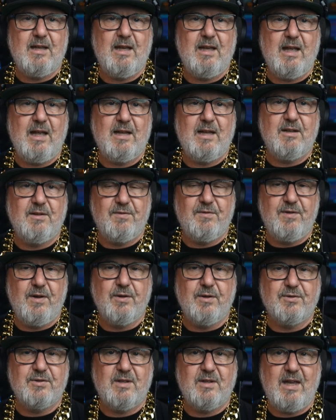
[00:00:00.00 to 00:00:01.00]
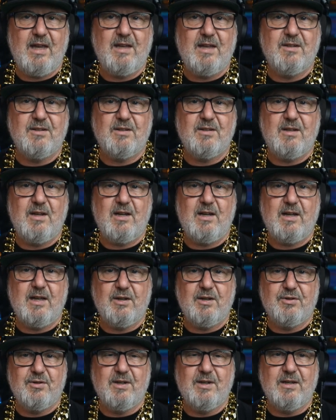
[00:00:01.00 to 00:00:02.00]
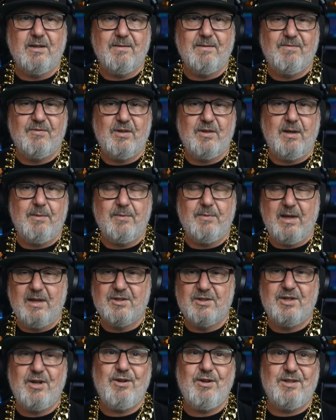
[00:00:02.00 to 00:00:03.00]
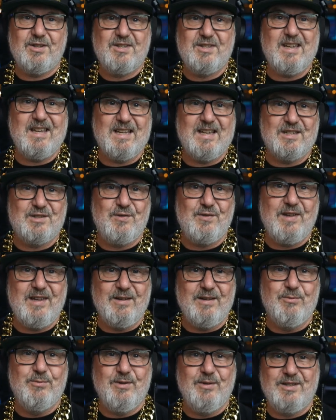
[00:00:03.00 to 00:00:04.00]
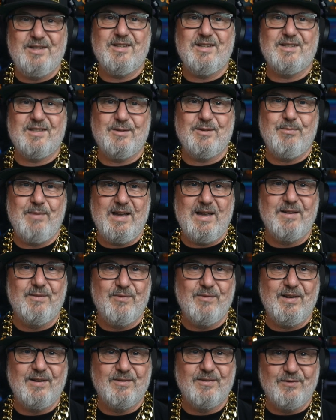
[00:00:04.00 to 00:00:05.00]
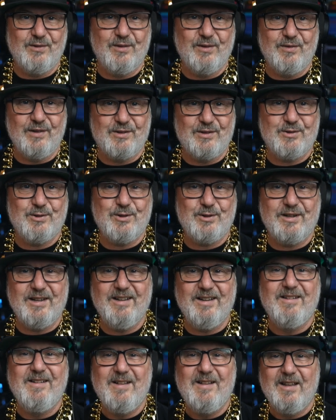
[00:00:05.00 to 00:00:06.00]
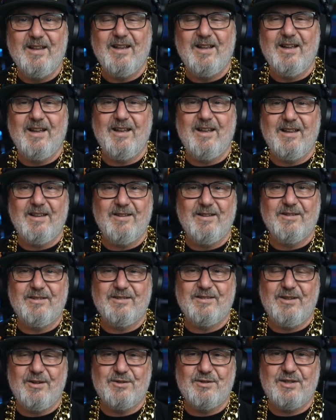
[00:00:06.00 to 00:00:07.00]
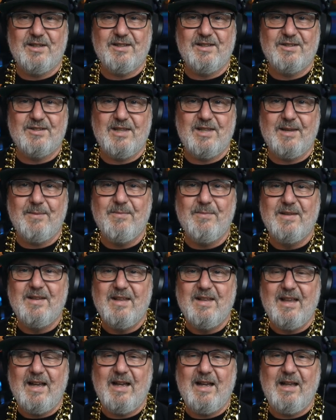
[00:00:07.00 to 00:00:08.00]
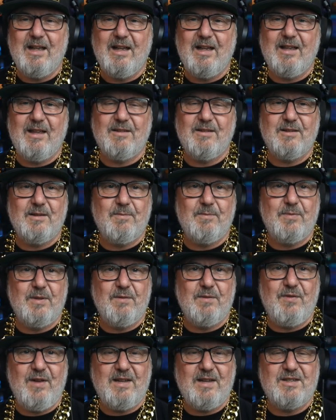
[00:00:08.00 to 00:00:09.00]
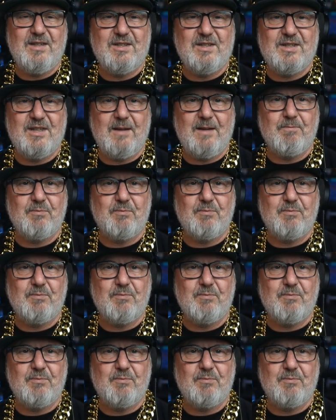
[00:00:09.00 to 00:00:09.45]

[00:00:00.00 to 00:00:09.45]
under fault, and I agree. And so does ESV, which is the main fund for Victoria. Don't challenge them. The fact is that